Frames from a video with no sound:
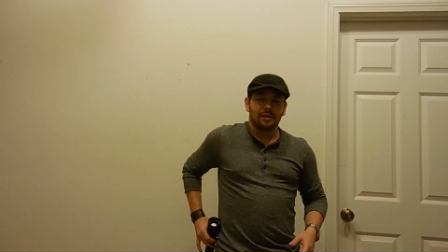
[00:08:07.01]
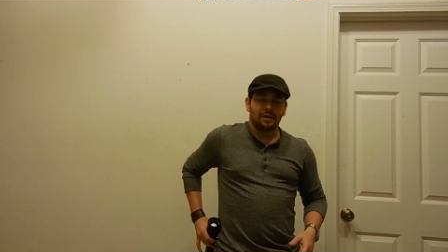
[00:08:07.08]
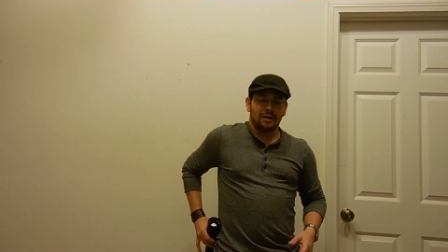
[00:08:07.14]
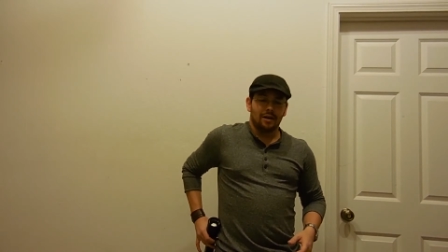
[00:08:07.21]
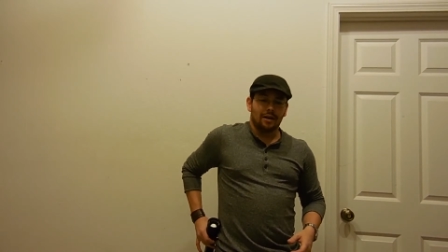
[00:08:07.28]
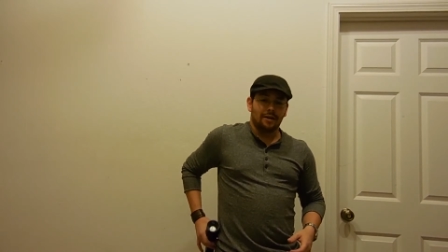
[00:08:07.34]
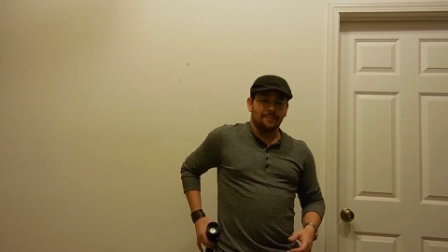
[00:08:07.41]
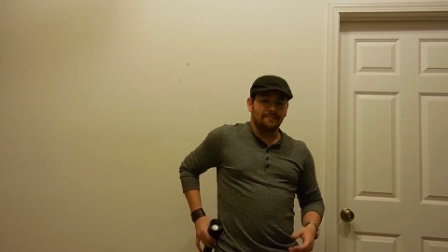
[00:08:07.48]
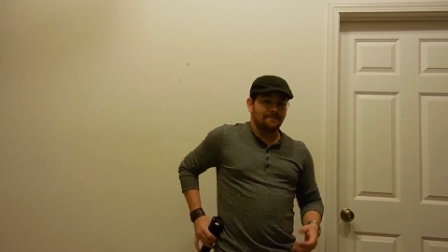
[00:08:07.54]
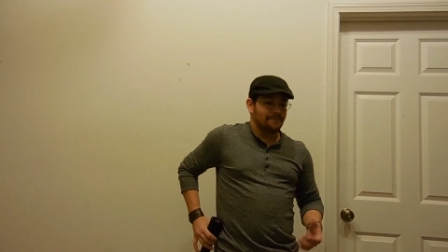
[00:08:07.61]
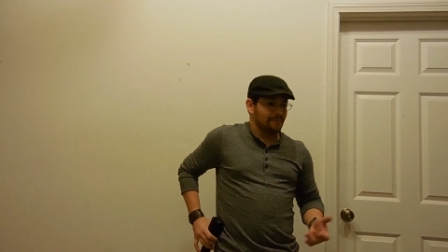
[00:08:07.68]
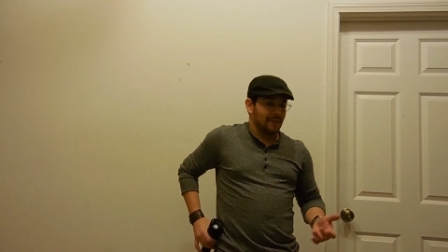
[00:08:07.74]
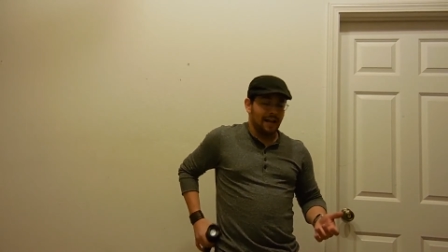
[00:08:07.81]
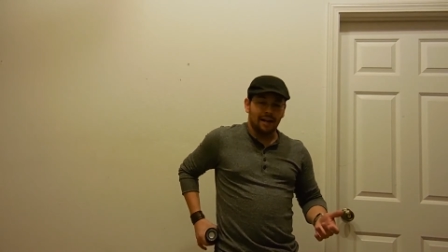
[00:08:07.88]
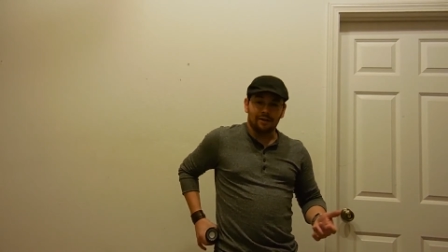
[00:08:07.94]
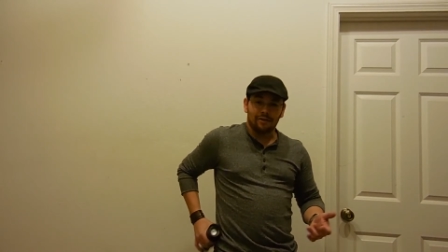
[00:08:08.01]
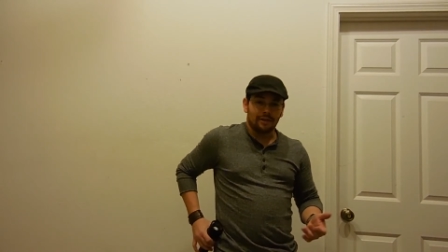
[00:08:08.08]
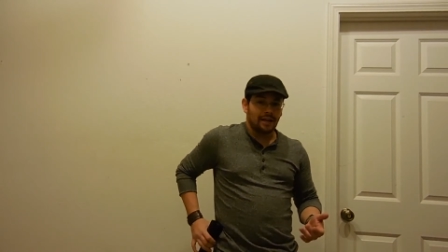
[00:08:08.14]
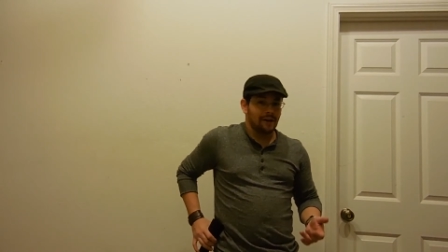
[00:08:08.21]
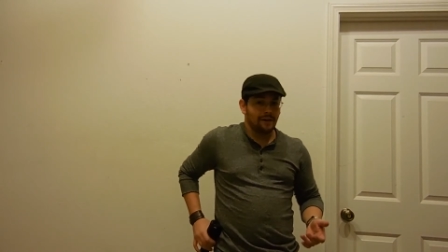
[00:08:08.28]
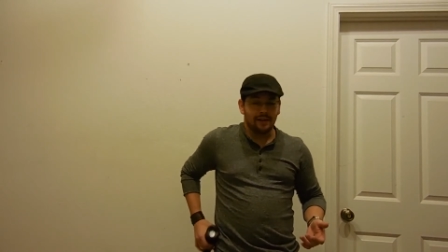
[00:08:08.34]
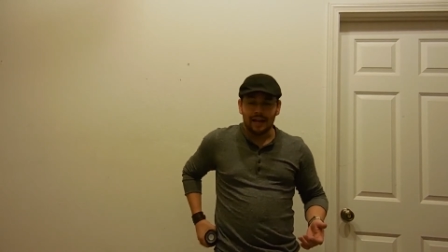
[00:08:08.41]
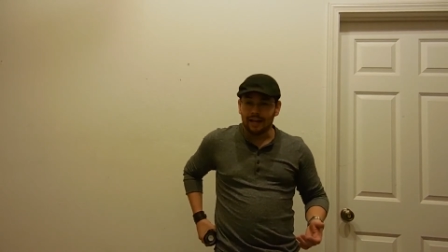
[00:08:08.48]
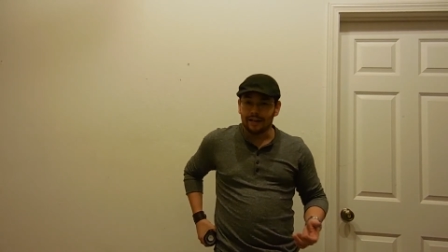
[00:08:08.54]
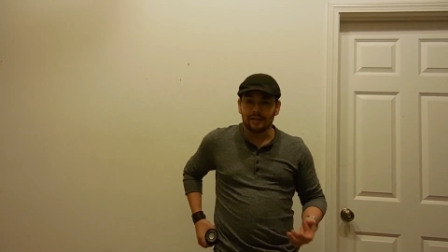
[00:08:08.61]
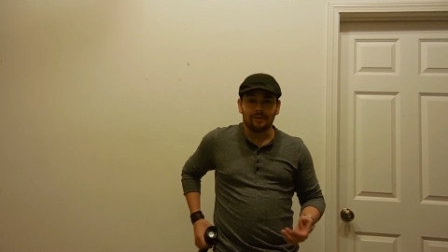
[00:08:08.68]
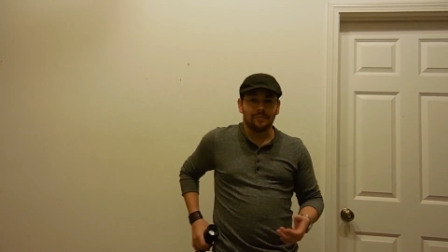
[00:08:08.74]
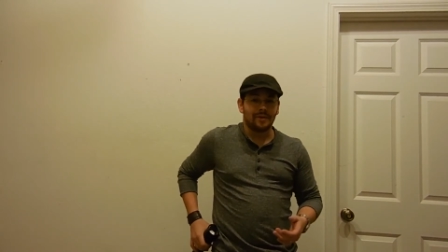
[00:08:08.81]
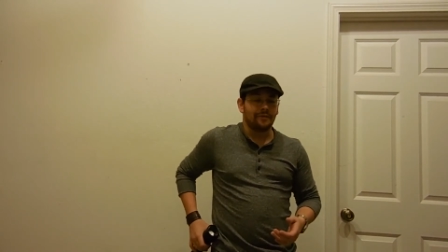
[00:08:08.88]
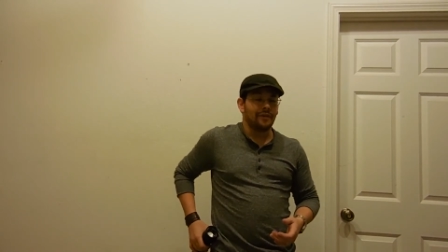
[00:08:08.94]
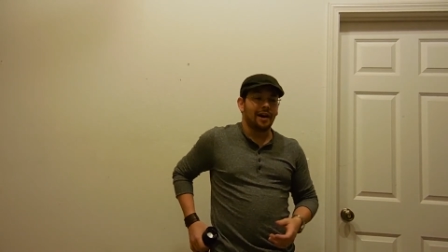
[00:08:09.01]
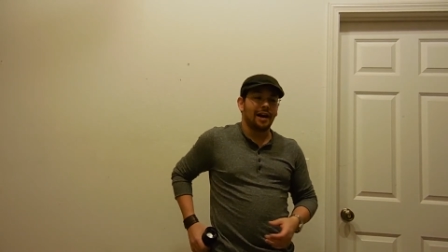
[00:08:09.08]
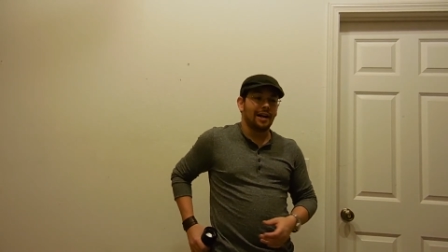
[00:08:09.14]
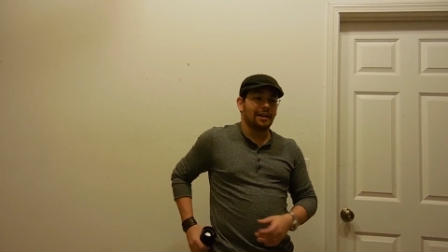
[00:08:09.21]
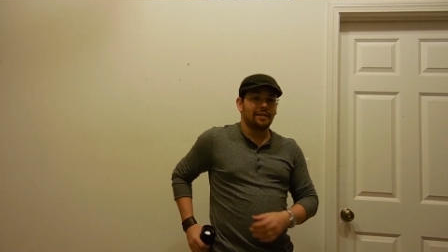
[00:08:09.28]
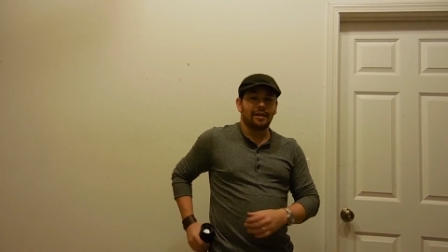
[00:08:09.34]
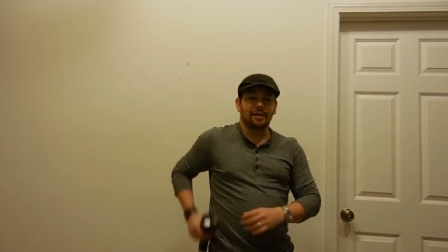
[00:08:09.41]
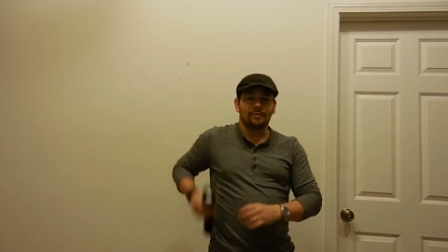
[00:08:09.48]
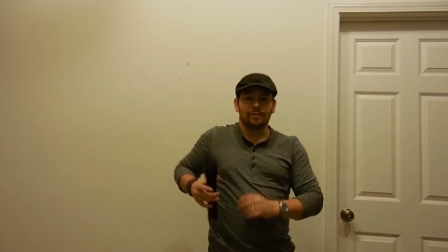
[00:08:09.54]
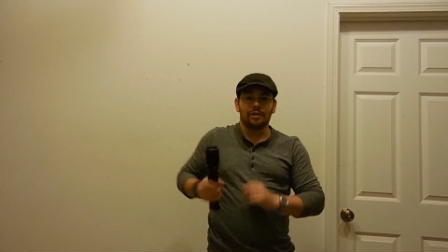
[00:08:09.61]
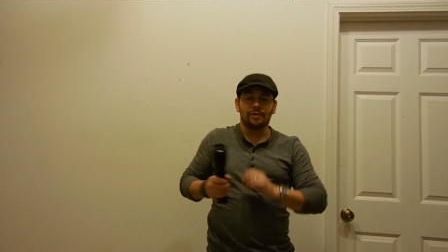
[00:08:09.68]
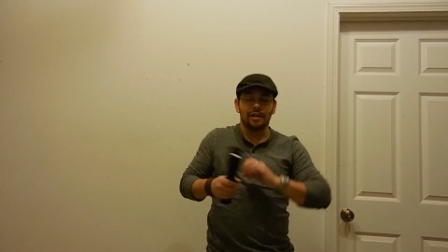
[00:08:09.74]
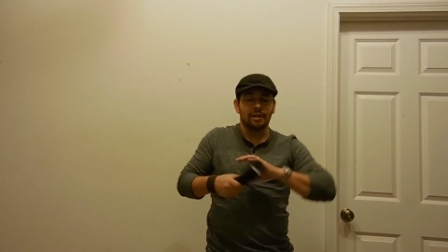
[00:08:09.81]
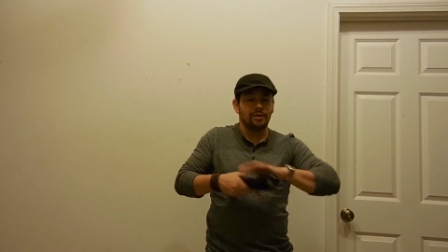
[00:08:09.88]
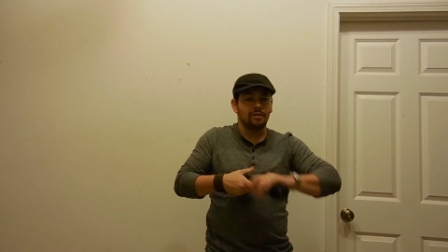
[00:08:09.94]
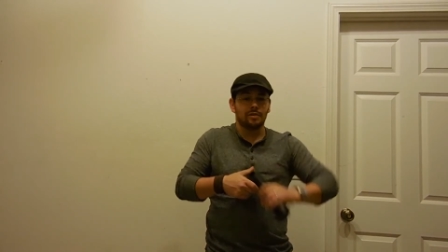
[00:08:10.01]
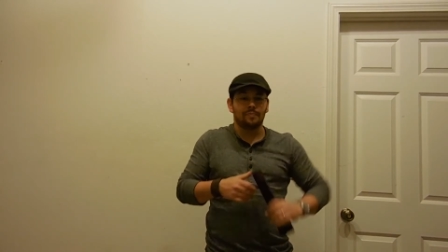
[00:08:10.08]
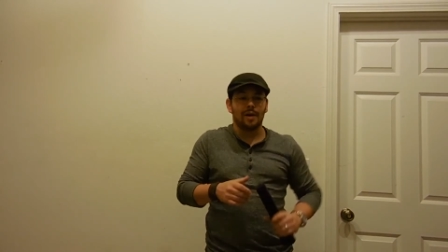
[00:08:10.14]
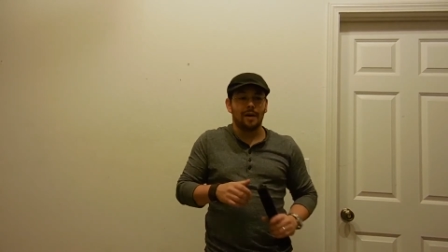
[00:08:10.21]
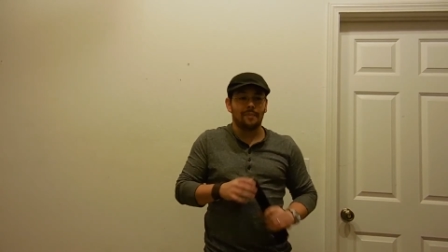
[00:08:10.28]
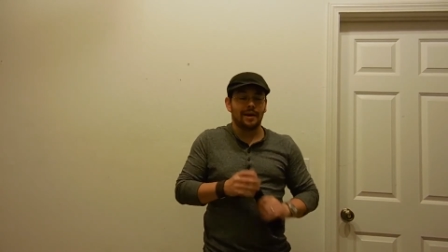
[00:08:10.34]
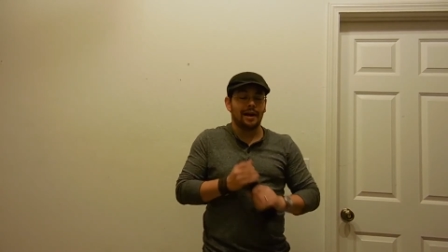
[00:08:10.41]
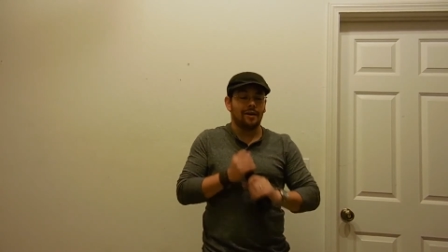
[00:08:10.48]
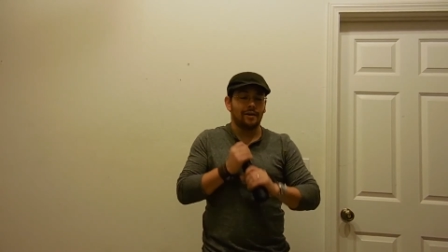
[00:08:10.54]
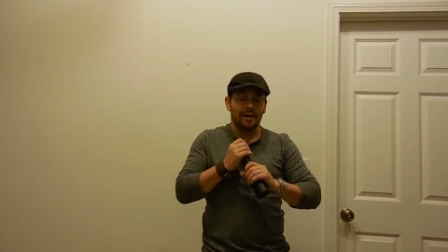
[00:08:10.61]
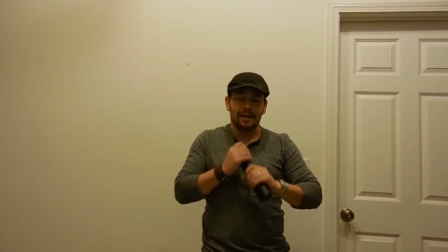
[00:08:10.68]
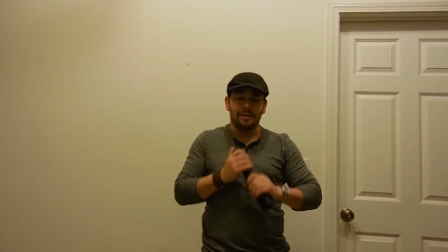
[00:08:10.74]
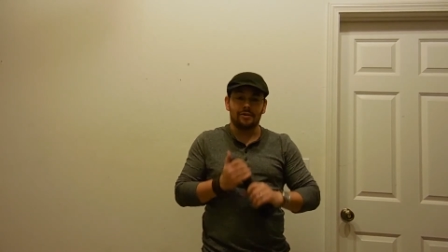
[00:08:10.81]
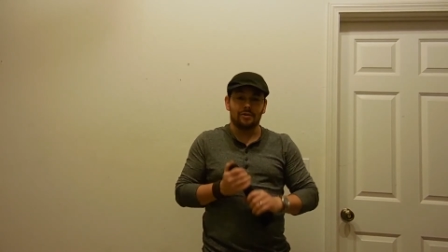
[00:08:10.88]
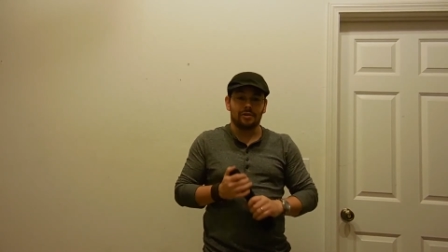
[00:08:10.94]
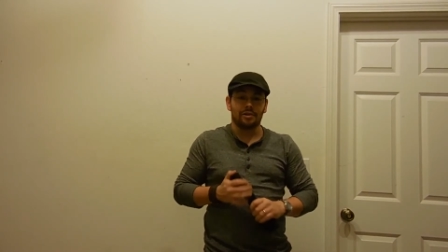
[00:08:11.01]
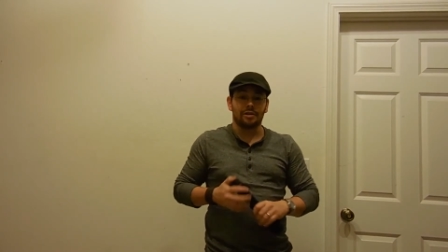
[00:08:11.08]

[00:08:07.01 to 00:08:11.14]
and it'll carry that, and it'll be fine, and then when you need it, you just pop it out, and you're good